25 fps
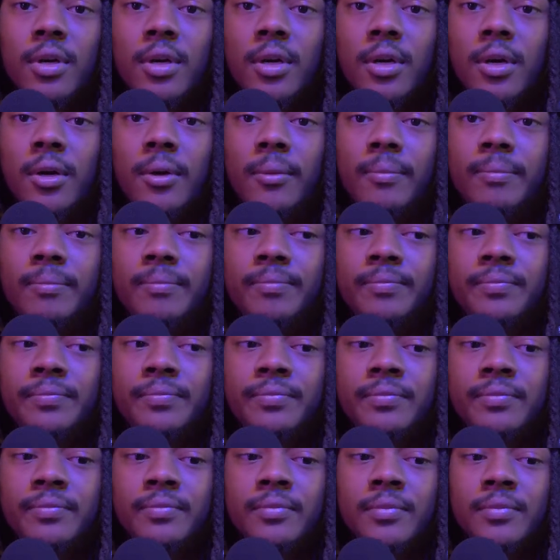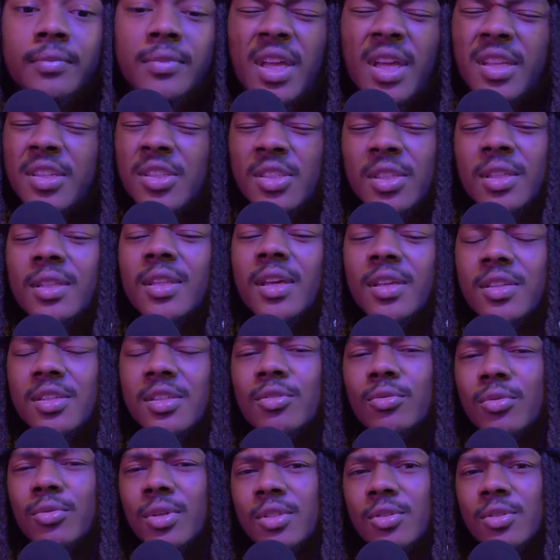I just think
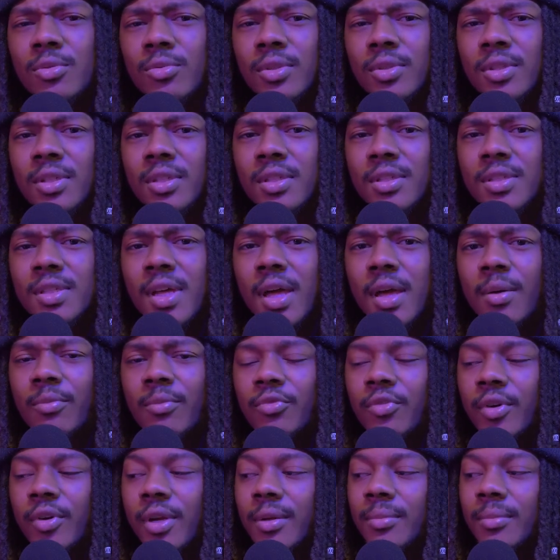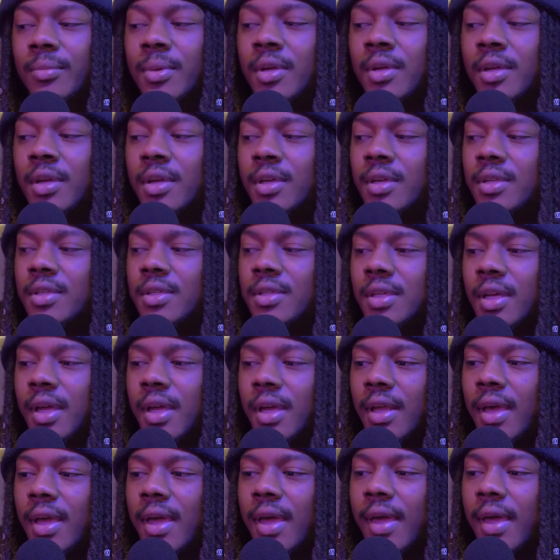it's a really good time frame to
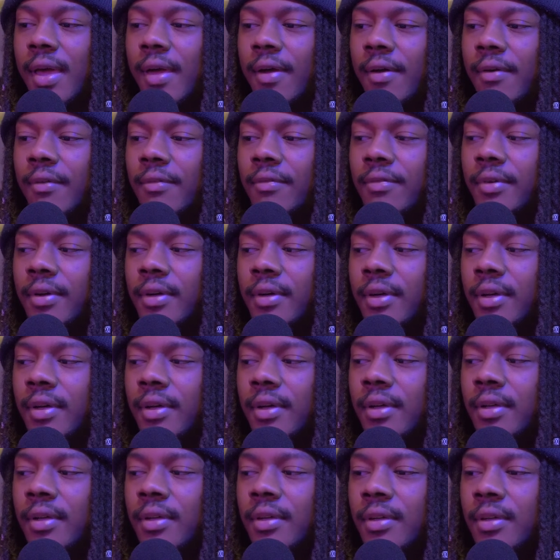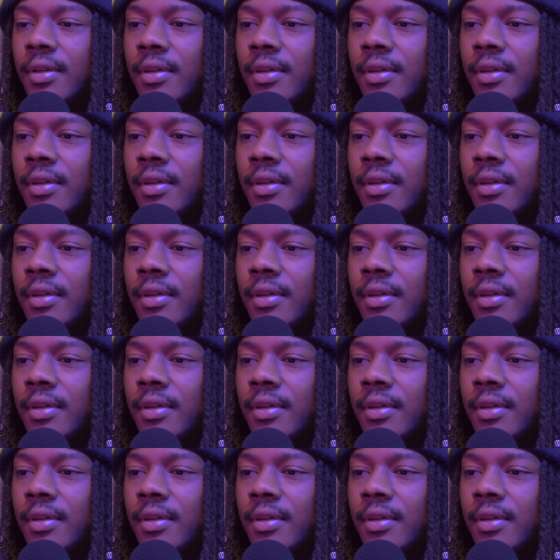kind of have a